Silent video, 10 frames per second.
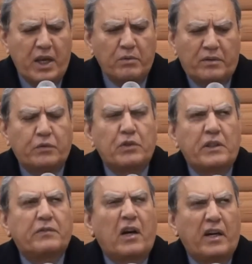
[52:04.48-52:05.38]
His
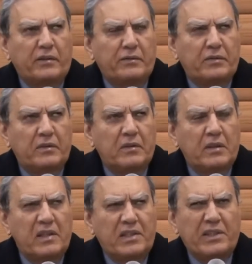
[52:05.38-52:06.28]
age now is
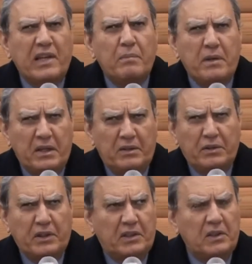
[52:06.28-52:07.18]
45,
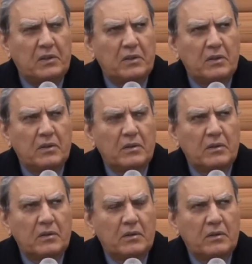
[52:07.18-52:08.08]
still being
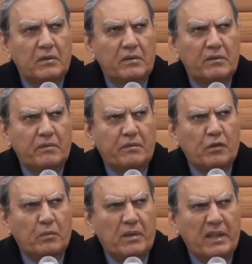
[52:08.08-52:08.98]
treated
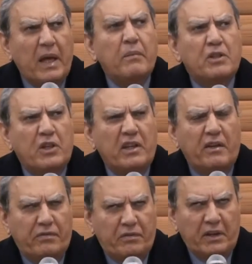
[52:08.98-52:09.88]
from
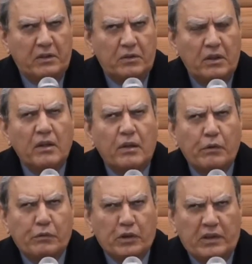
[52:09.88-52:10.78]
the damaging
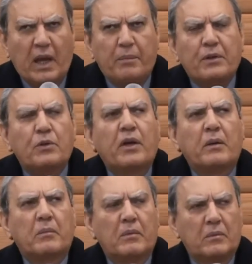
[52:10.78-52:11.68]
effect of
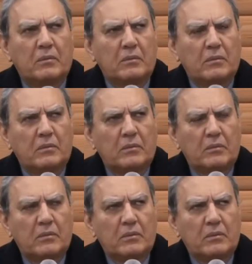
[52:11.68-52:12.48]
what happened to him.